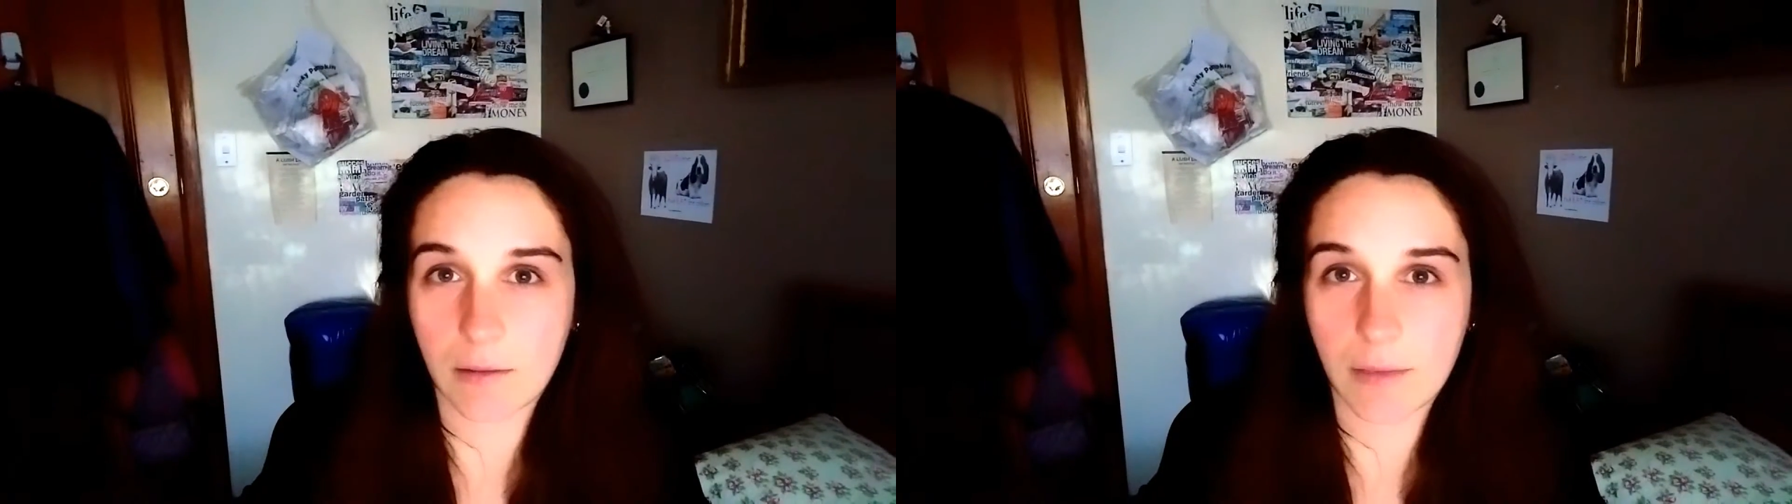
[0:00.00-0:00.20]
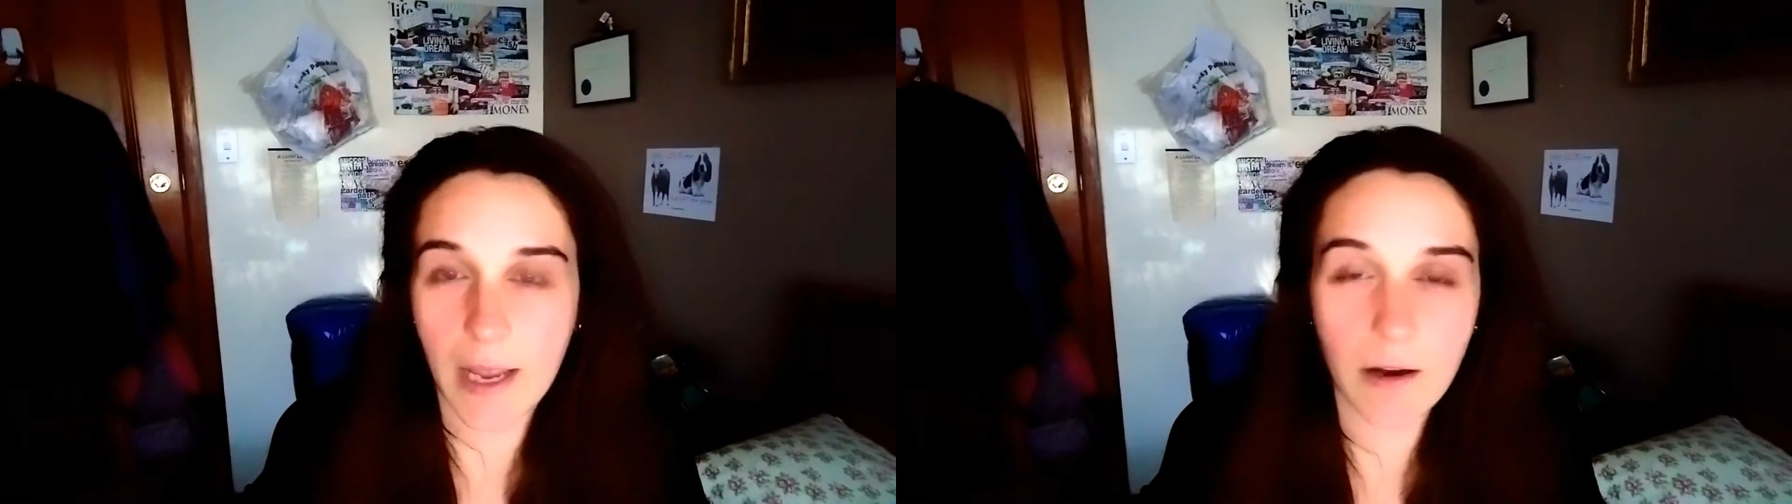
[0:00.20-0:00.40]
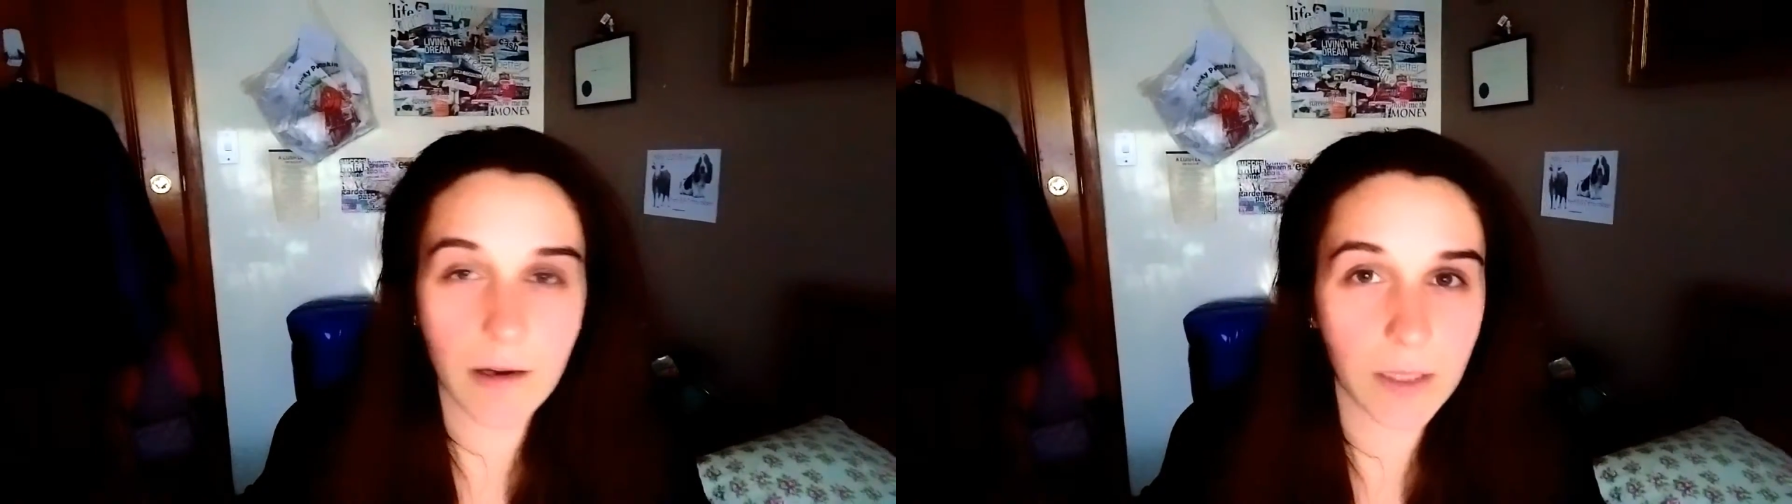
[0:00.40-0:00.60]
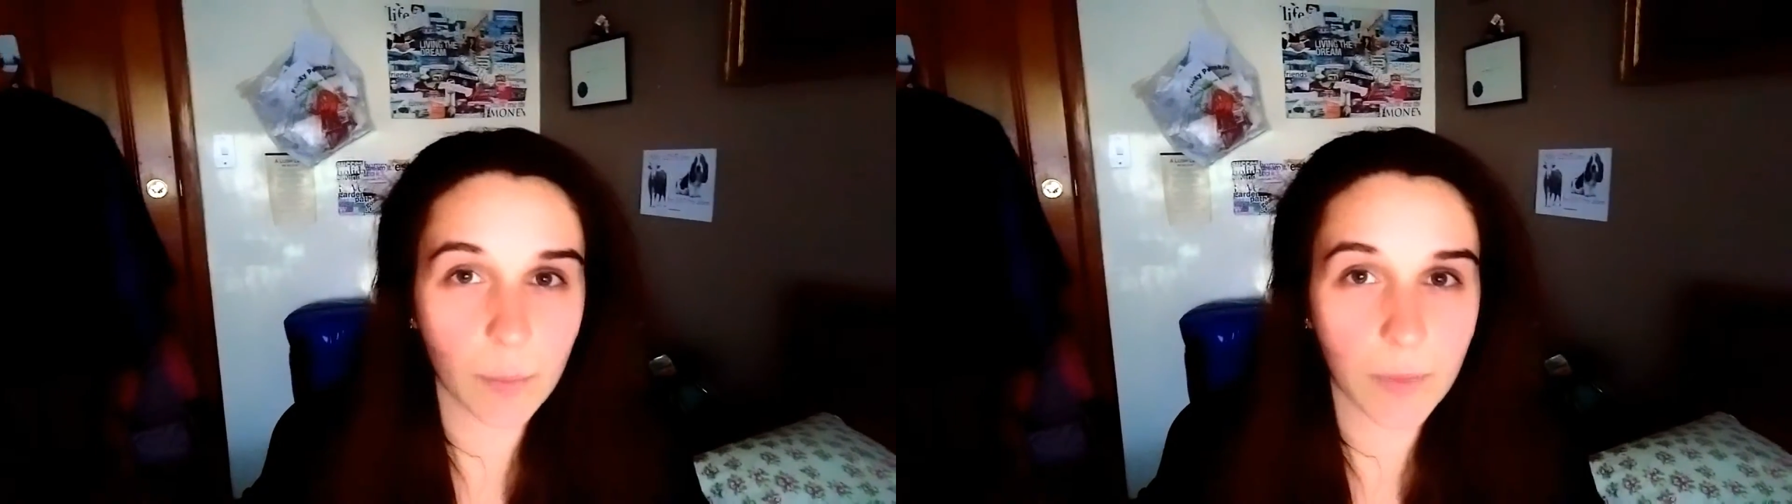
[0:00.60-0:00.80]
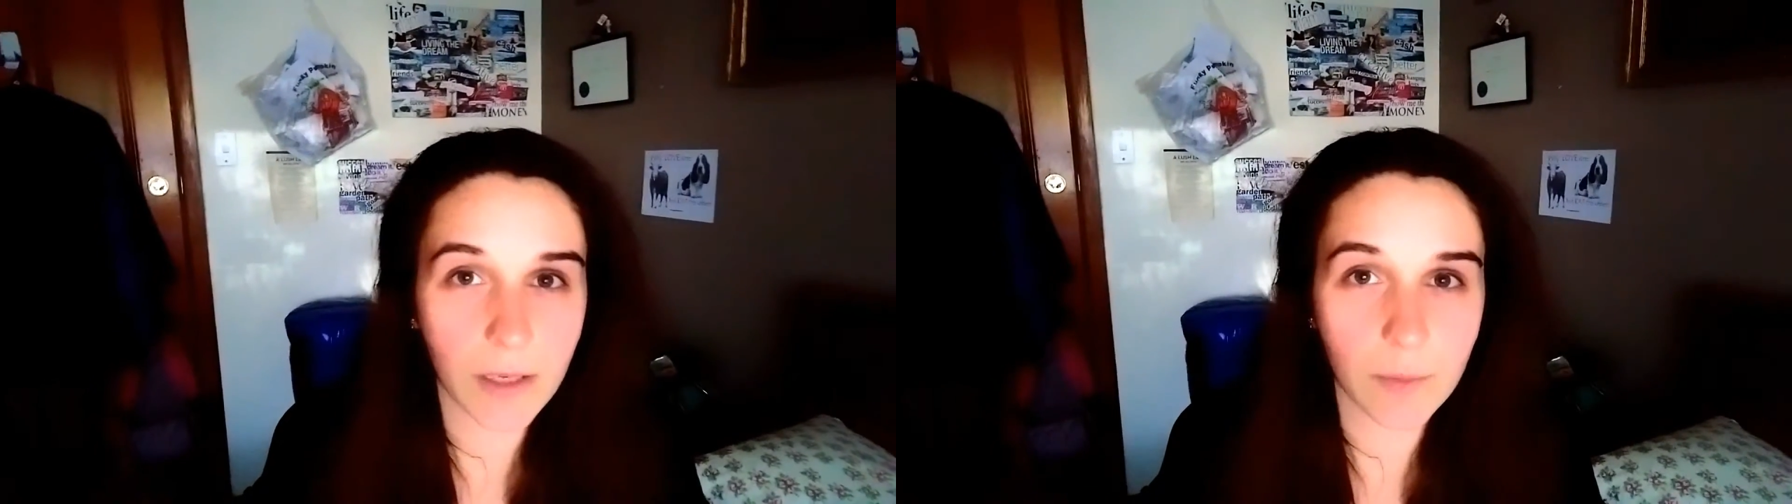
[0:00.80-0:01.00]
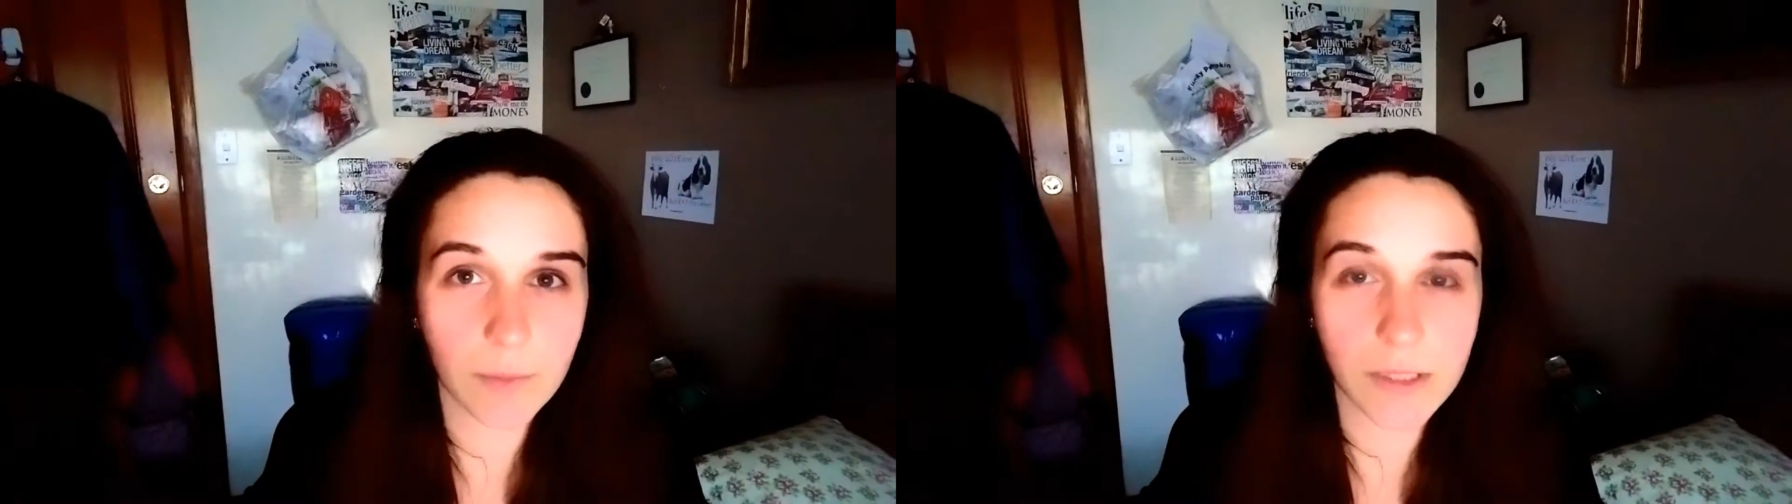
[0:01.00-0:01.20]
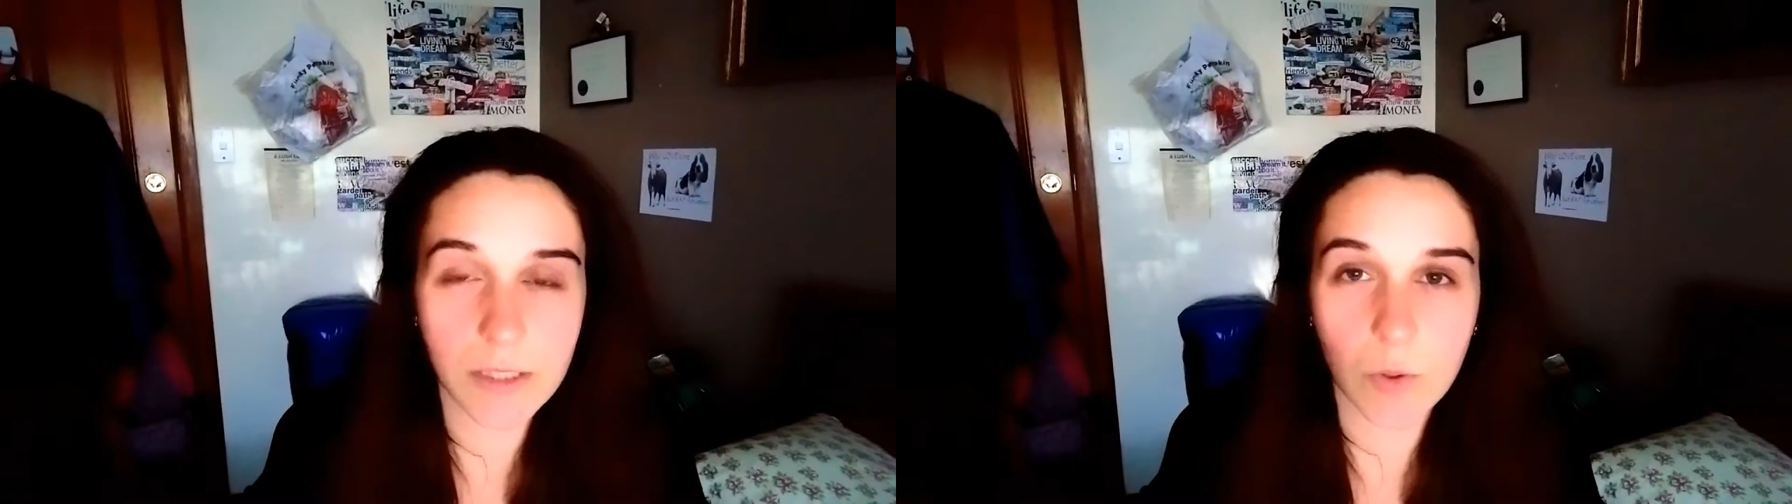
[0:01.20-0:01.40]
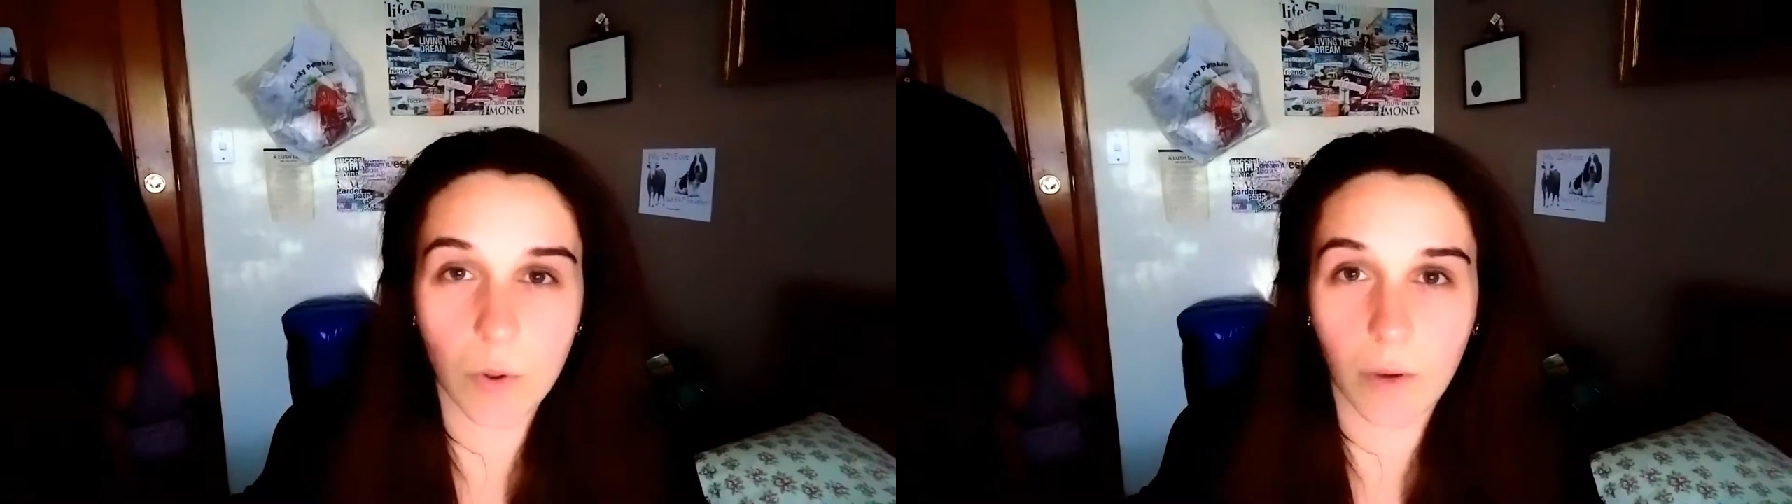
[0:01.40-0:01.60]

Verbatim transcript: hearing impairment or